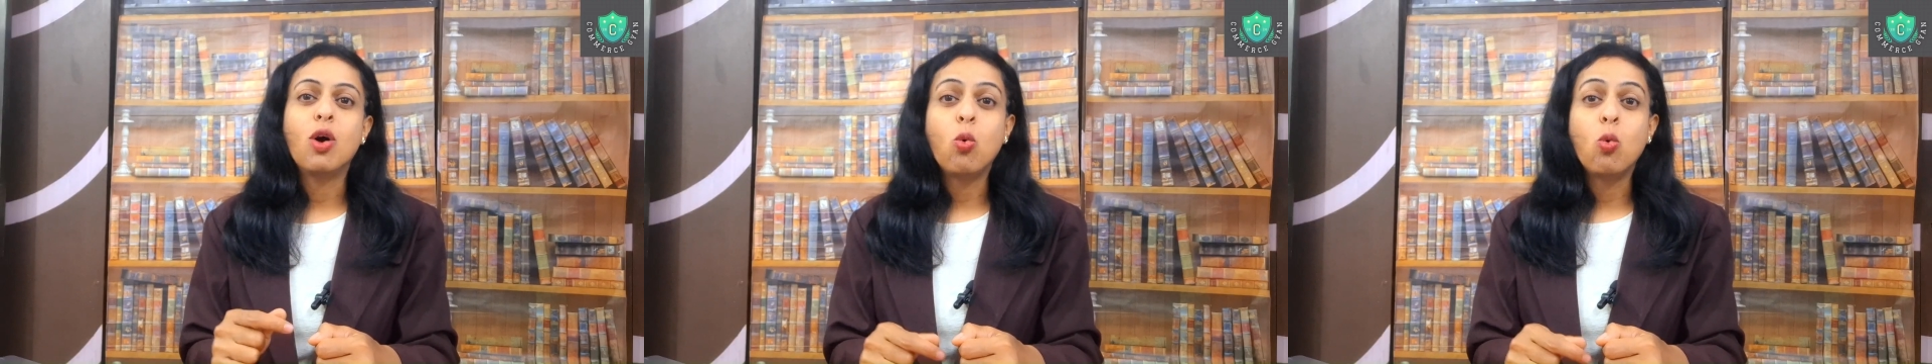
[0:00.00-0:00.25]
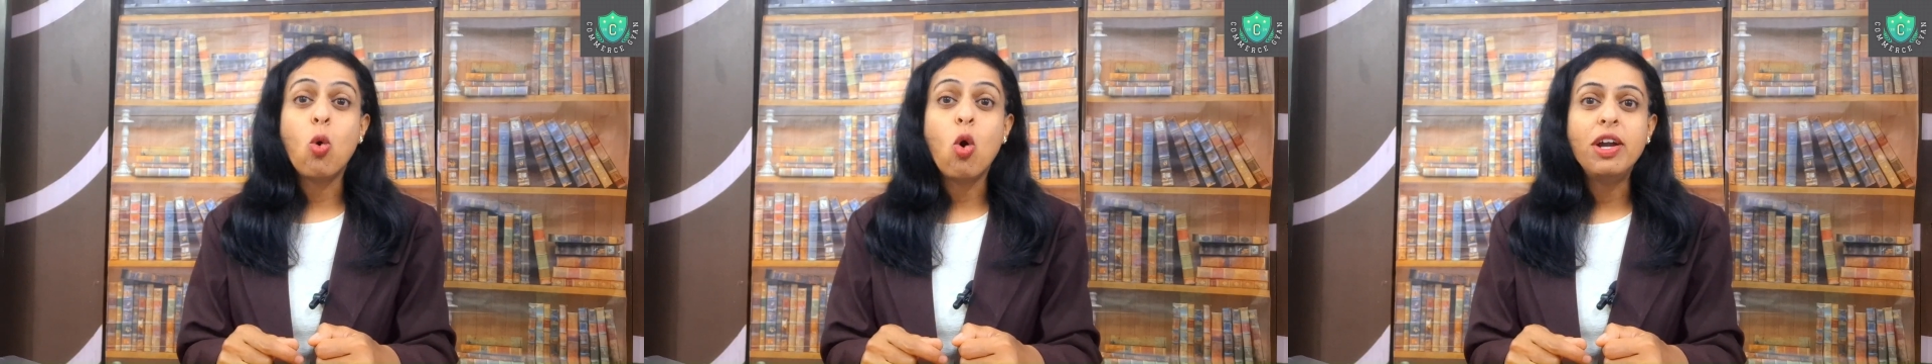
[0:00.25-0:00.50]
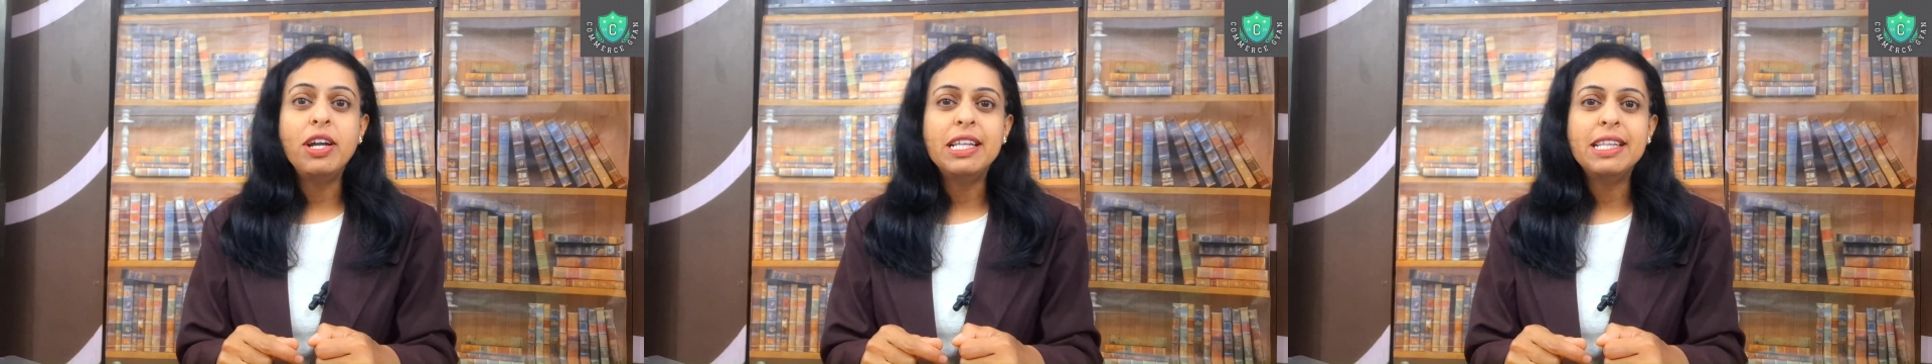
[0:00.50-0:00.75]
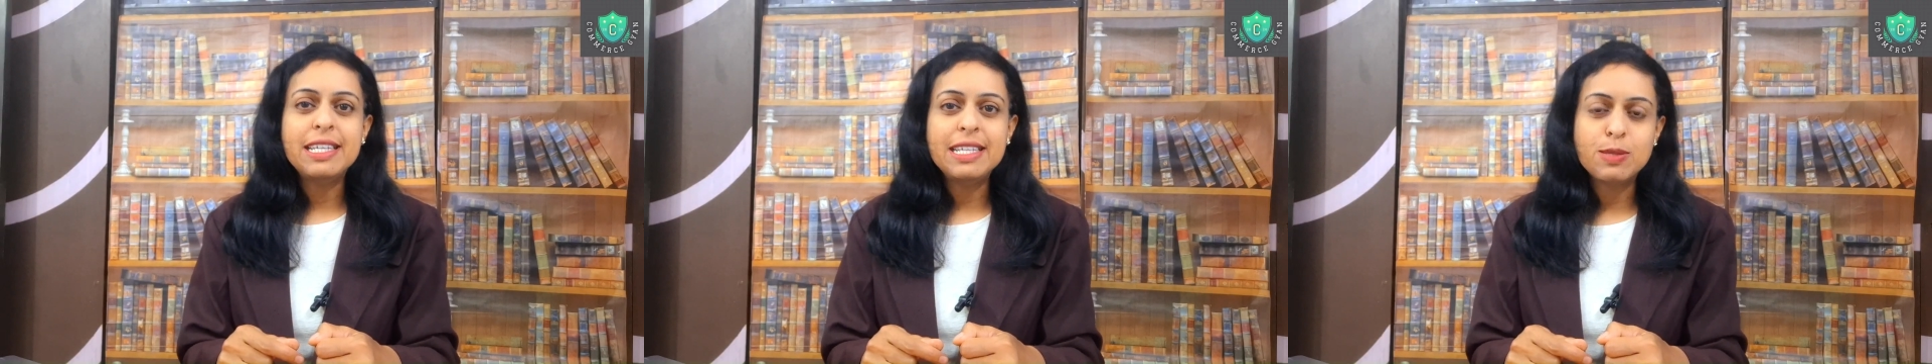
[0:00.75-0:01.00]

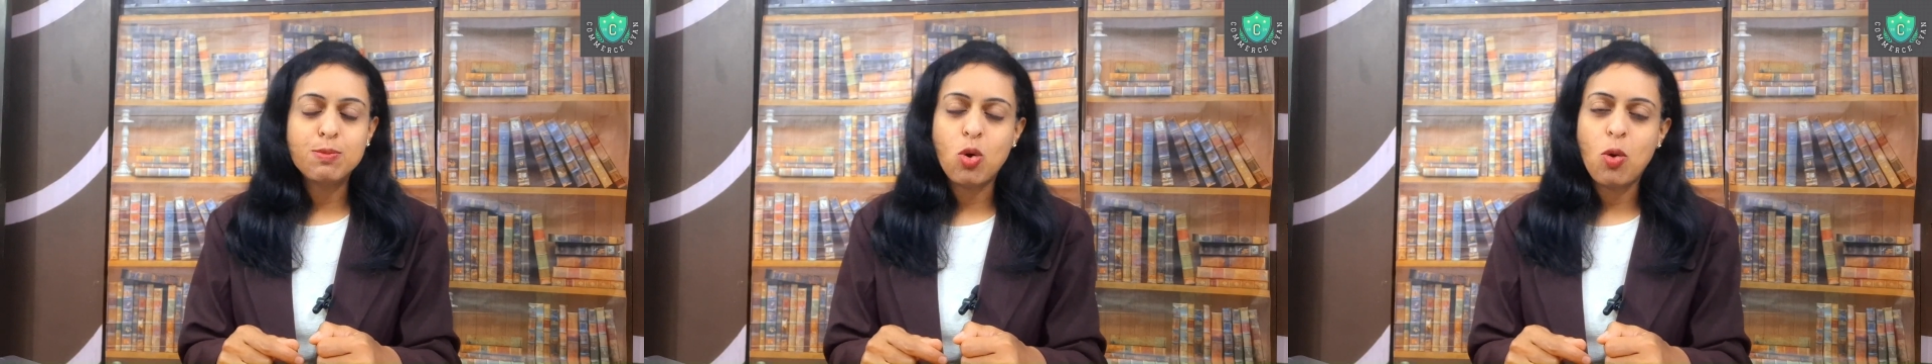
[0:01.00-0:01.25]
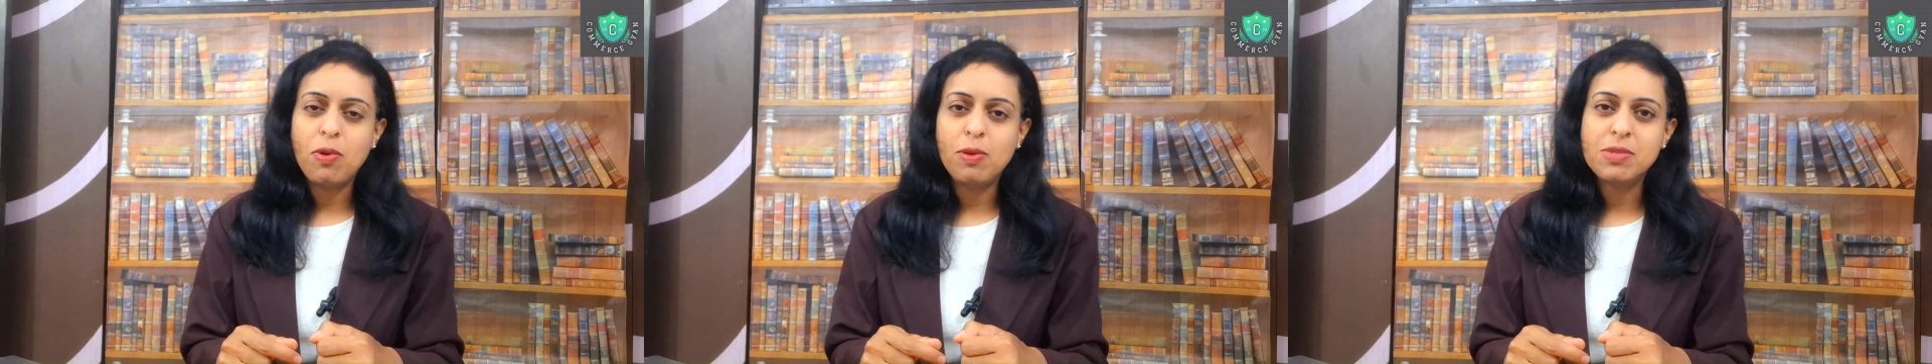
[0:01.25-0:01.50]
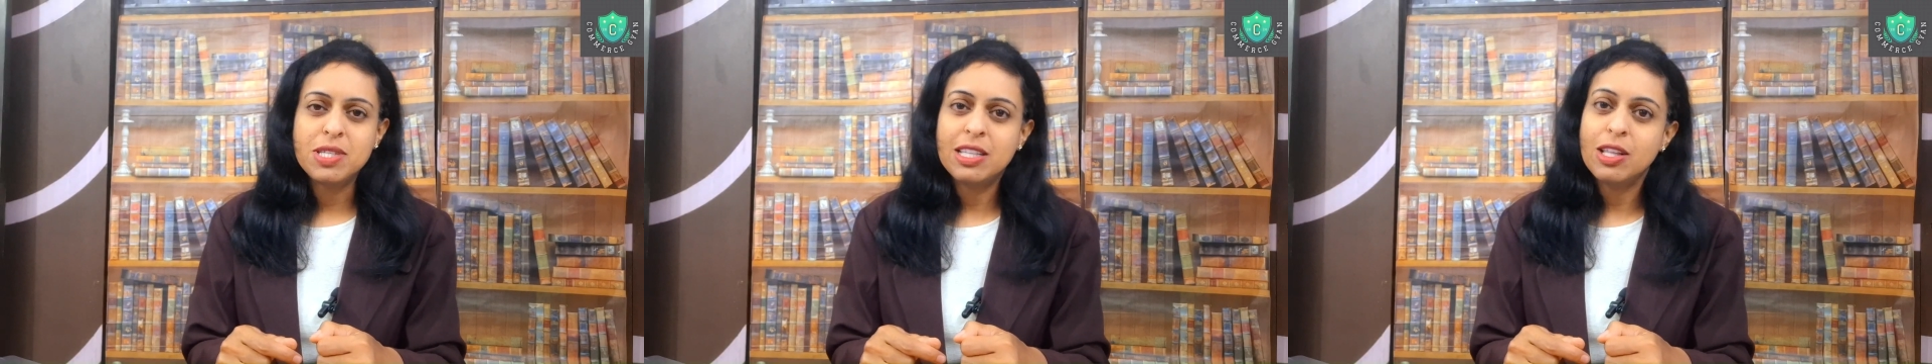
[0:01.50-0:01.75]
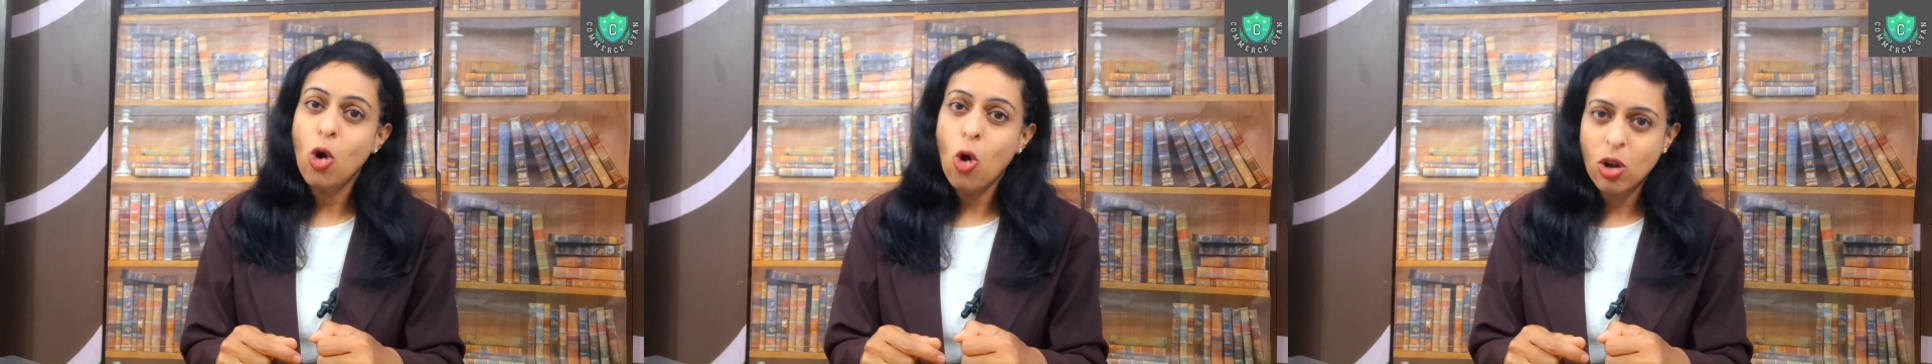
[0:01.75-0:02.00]
avoid these problems
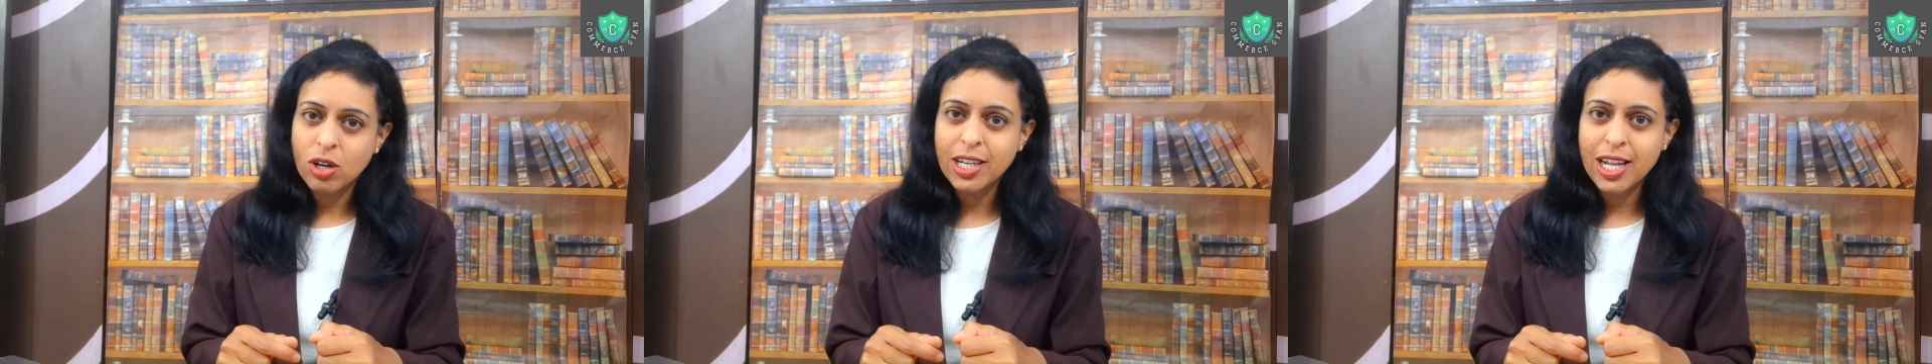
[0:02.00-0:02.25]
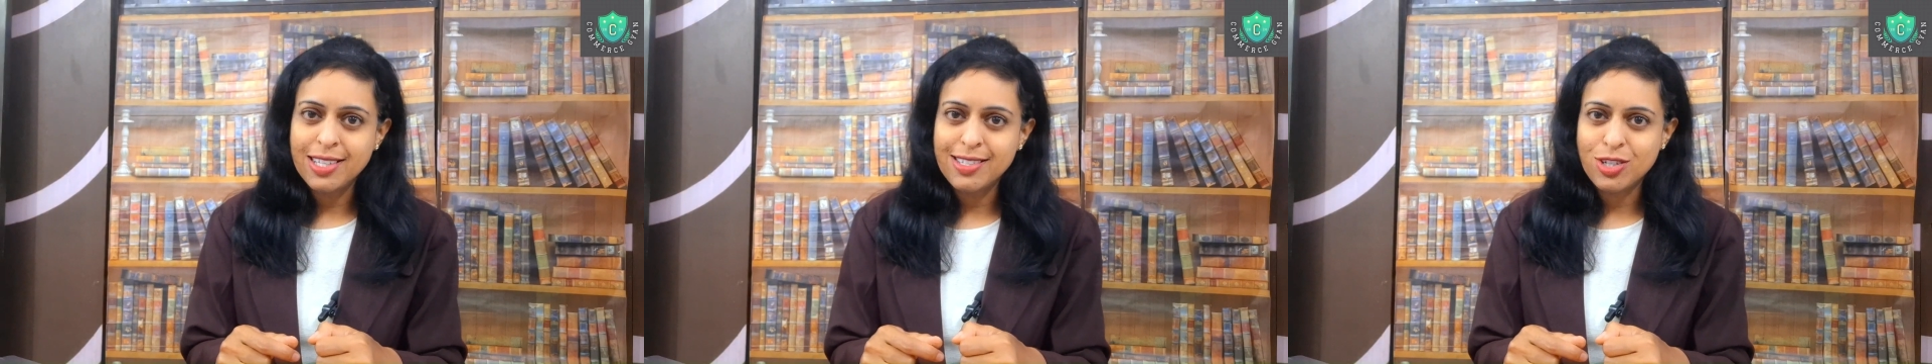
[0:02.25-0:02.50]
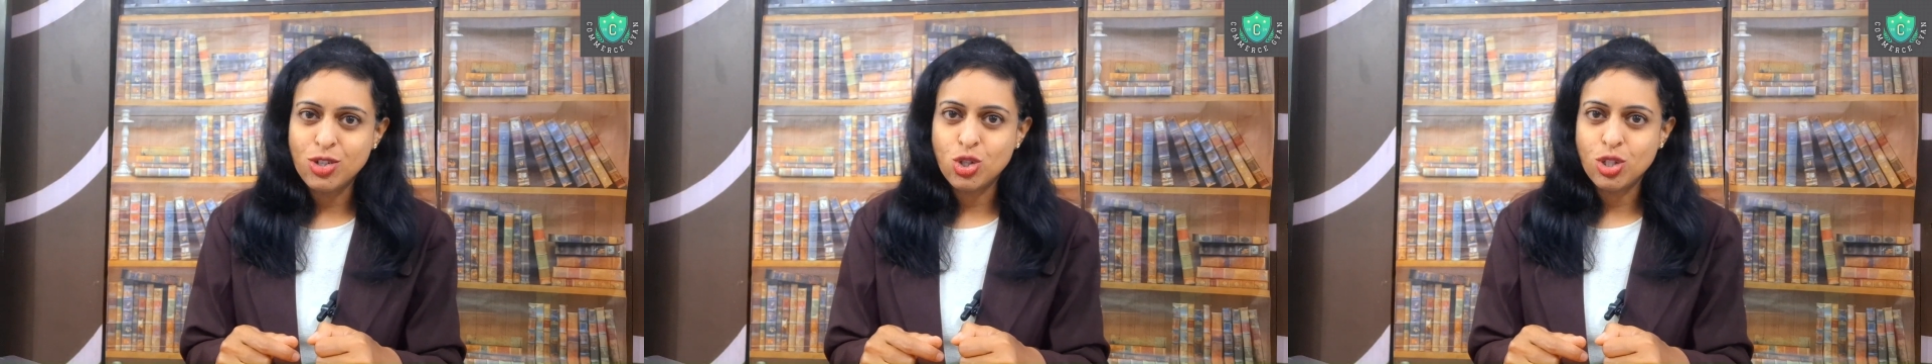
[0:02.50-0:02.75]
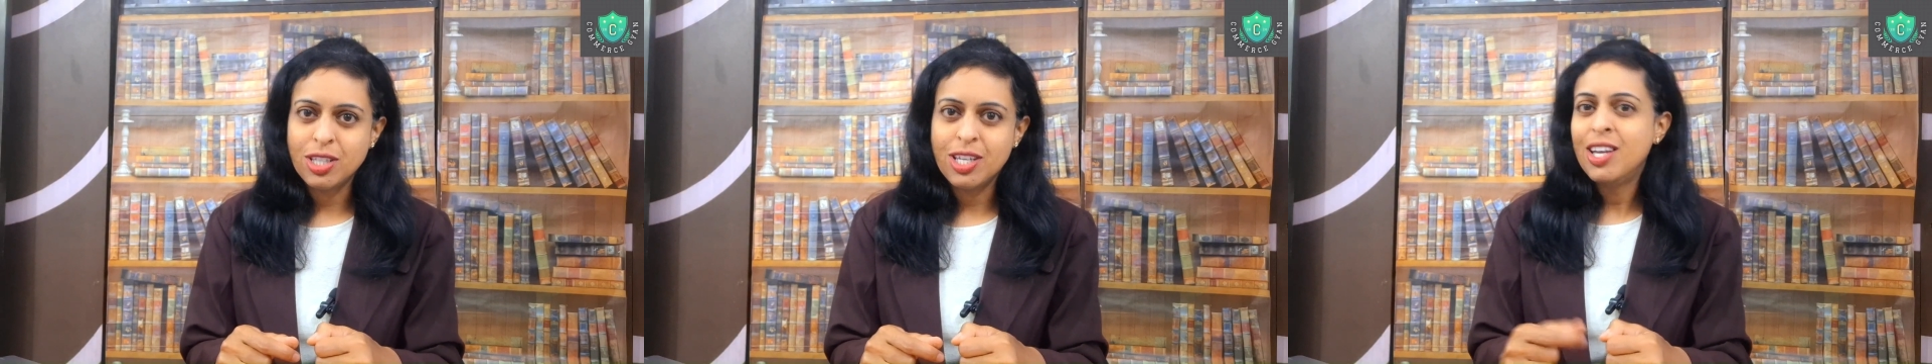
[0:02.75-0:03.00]
in the organization.